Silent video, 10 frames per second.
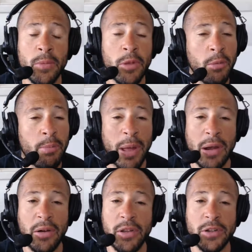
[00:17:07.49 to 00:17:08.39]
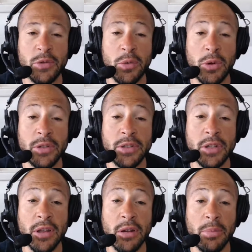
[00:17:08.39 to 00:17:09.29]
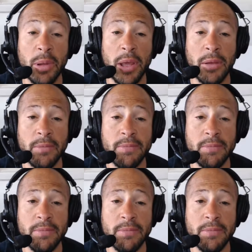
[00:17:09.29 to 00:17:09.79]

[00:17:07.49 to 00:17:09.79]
the better this world is going to be.